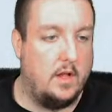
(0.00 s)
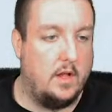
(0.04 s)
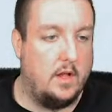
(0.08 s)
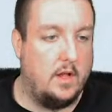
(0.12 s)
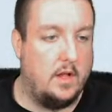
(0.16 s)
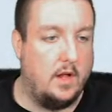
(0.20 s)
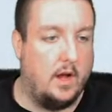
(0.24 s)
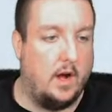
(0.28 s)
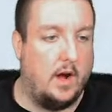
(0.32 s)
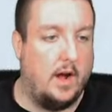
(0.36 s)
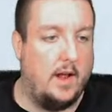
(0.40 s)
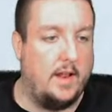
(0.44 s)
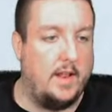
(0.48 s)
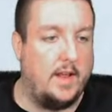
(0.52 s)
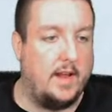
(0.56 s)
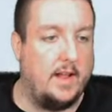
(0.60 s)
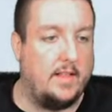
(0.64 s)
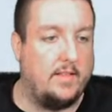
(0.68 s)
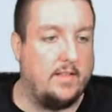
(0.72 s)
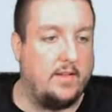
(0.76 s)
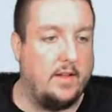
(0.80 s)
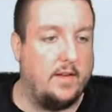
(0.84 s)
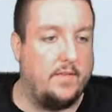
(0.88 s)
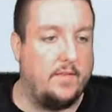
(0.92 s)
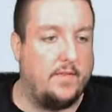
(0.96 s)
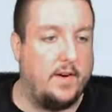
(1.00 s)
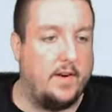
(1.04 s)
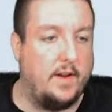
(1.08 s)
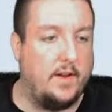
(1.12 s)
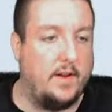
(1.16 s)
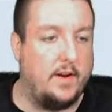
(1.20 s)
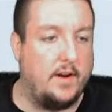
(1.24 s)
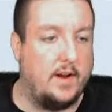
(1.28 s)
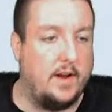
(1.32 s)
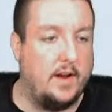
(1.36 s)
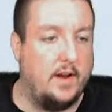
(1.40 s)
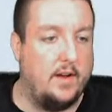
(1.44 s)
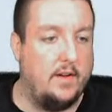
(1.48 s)
Oh, I think that's all the further
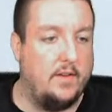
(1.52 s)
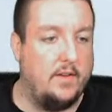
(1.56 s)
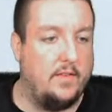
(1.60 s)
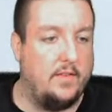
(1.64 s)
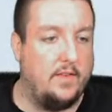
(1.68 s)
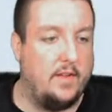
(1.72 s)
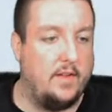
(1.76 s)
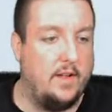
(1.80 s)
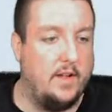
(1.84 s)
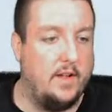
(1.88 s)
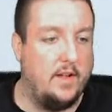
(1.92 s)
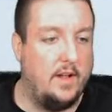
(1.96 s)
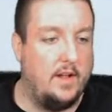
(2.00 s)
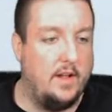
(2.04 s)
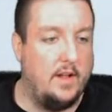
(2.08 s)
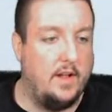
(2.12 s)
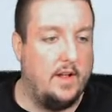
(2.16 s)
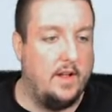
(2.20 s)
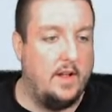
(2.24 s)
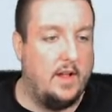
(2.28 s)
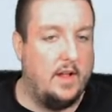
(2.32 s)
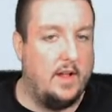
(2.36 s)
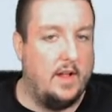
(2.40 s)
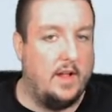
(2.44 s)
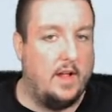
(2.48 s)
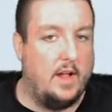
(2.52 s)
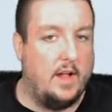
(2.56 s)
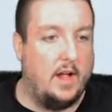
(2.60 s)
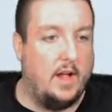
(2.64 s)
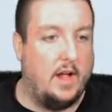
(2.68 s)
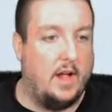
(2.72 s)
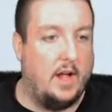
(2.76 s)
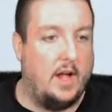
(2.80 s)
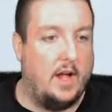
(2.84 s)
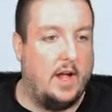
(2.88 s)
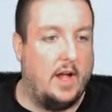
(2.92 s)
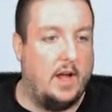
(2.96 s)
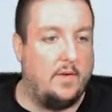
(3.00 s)
it goes.
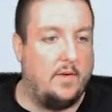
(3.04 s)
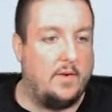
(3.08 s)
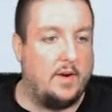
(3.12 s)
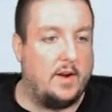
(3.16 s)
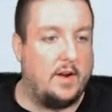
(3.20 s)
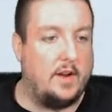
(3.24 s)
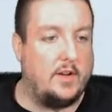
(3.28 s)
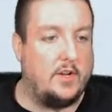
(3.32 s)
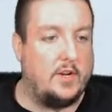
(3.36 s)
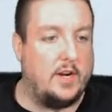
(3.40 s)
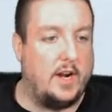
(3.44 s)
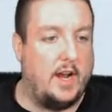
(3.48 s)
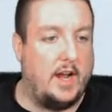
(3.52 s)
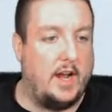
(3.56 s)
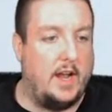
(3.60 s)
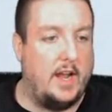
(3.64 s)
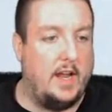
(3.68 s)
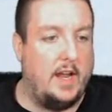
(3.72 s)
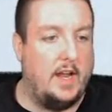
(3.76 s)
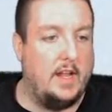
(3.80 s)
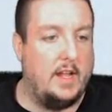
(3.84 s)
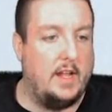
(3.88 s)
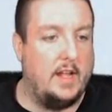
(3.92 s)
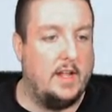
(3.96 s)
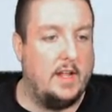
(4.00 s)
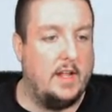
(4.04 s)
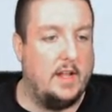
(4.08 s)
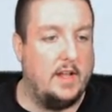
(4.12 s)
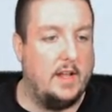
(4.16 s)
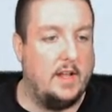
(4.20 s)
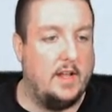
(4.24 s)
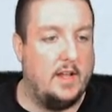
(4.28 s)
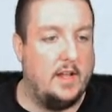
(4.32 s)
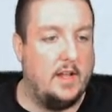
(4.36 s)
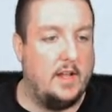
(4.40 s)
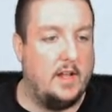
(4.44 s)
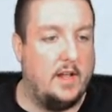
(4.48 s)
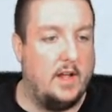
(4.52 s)
Oh, we're going to try.
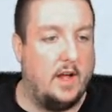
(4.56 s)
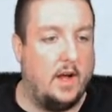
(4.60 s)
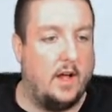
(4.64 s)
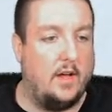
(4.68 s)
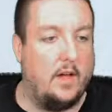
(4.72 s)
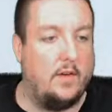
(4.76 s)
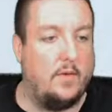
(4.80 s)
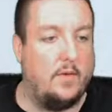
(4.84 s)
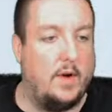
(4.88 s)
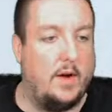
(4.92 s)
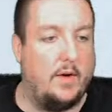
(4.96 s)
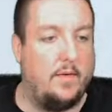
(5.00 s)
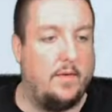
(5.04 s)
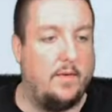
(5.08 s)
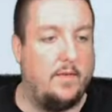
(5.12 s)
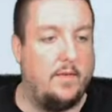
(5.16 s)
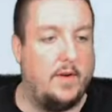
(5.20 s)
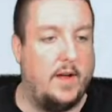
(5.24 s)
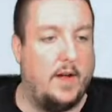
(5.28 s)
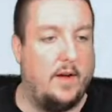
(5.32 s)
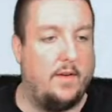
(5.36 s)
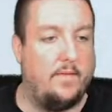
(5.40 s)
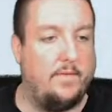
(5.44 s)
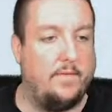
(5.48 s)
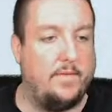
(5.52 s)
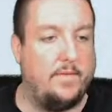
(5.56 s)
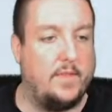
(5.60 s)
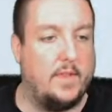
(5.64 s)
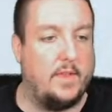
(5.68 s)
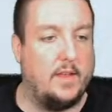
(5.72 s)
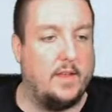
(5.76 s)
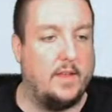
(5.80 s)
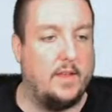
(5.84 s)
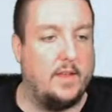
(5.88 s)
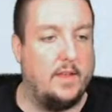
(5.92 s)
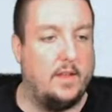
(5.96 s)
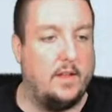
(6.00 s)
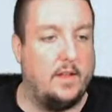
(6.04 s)
Oh, well, well,
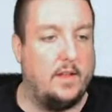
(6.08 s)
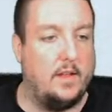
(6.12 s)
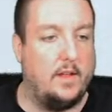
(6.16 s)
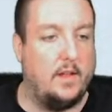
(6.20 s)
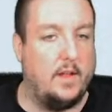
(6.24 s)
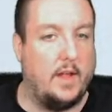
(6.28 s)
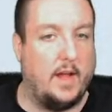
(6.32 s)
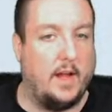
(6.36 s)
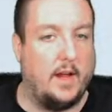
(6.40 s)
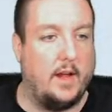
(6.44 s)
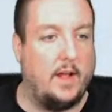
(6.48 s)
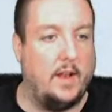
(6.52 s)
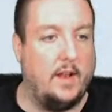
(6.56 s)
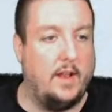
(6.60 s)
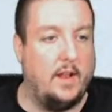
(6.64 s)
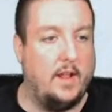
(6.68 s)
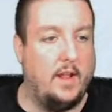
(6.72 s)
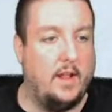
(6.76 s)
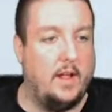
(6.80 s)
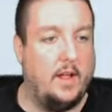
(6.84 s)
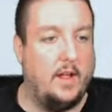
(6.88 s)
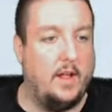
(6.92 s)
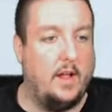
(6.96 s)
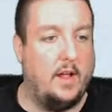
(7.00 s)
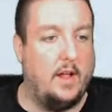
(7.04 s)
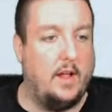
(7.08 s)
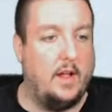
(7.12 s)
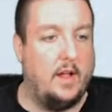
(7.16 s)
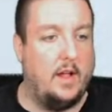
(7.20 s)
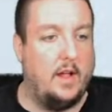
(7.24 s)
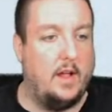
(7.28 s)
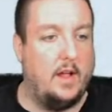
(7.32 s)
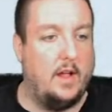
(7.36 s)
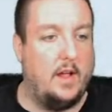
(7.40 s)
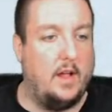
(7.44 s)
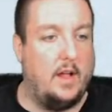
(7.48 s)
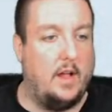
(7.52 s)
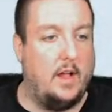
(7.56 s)
Hang on.
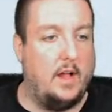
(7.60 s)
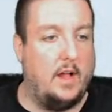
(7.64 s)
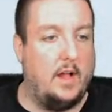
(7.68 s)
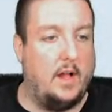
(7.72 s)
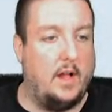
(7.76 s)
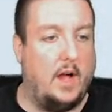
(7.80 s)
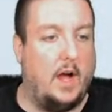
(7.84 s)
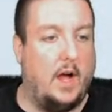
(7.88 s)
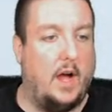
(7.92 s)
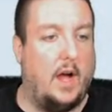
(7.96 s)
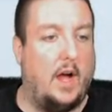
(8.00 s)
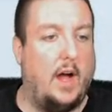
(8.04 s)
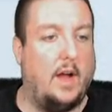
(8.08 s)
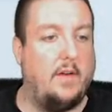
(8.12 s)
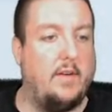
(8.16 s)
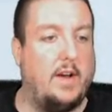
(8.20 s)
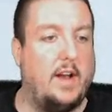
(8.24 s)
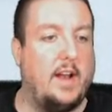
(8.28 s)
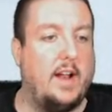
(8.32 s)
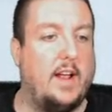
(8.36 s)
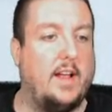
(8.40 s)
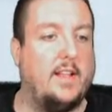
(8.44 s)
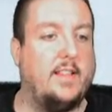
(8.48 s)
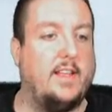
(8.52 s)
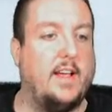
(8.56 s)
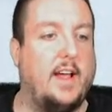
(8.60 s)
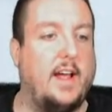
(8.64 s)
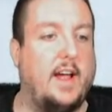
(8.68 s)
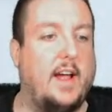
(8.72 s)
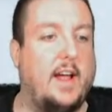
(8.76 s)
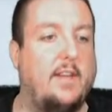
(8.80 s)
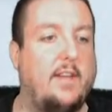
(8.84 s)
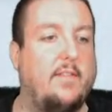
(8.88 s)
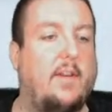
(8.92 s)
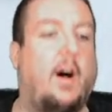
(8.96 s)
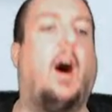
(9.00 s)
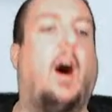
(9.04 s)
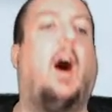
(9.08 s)
Oh, I ran out of
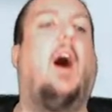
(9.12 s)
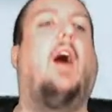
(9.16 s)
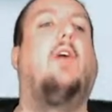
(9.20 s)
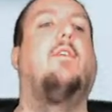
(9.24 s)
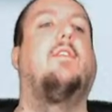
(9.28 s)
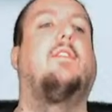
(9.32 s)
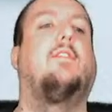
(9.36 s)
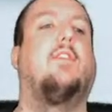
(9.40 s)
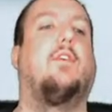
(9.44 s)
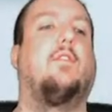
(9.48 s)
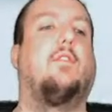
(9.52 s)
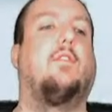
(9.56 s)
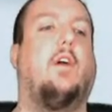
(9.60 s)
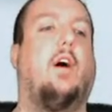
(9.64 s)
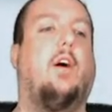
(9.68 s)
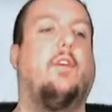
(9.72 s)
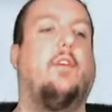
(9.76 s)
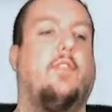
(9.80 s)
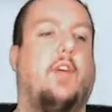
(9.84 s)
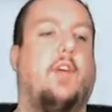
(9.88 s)
time. Oh, I was so close.